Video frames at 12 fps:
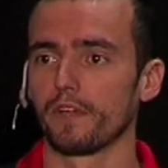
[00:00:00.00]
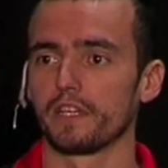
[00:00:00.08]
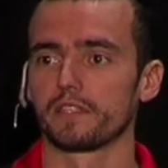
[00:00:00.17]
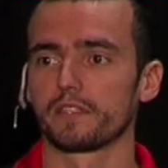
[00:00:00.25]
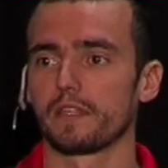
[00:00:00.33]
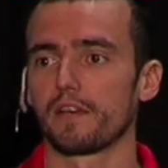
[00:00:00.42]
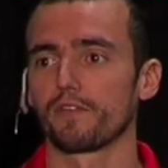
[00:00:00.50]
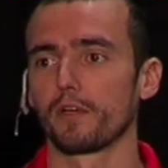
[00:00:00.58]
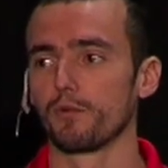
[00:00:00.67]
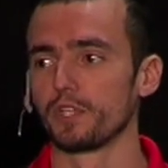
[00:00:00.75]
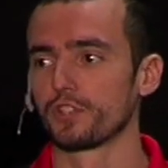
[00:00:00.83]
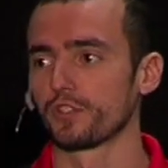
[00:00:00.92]
there is
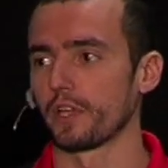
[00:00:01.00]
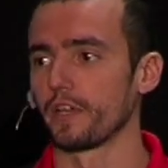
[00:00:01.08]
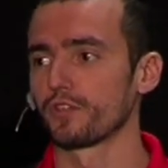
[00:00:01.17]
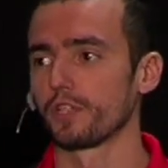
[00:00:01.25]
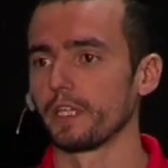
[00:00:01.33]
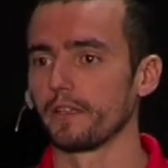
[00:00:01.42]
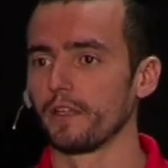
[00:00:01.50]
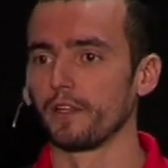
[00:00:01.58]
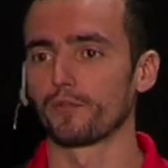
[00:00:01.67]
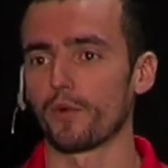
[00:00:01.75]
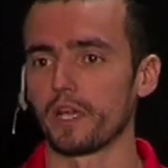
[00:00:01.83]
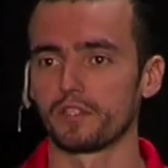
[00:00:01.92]
nothing which actually
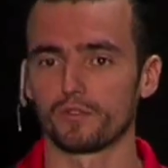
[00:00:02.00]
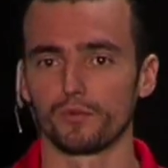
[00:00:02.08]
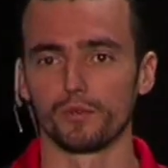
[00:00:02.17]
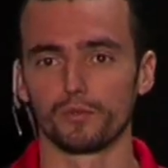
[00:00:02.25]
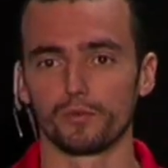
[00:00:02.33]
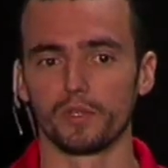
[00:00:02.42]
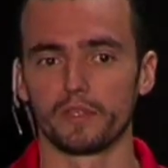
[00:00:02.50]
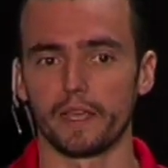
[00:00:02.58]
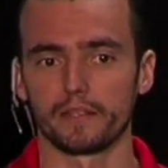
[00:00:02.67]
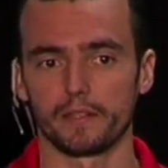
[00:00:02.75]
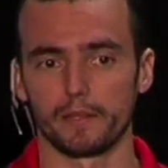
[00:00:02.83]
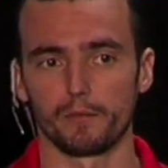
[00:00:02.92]
tries to, to
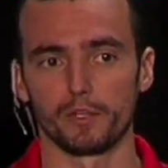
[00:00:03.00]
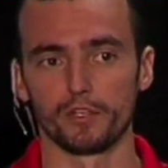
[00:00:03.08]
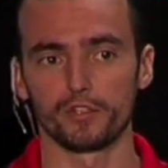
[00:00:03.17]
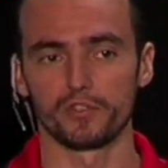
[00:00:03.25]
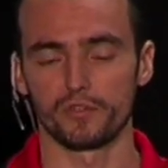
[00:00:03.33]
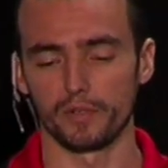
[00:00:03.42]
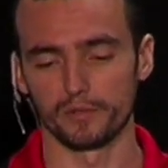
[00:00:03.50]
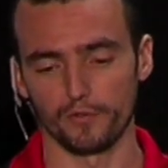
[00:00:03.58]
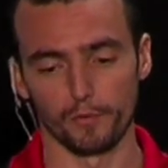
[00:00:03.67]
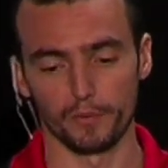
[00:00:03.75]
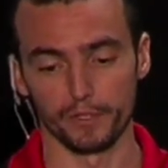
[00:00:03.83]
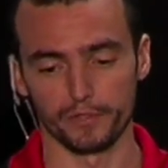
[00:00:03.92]
detect the malicious streams
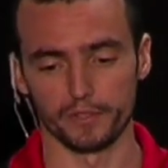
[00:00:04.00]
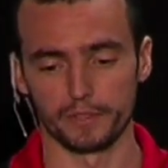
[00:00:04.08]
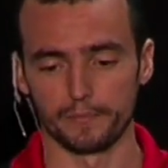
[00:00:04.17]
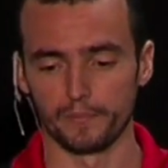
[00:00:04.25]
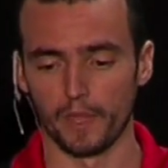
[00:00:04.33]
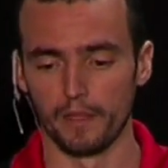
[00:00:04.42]
for printers.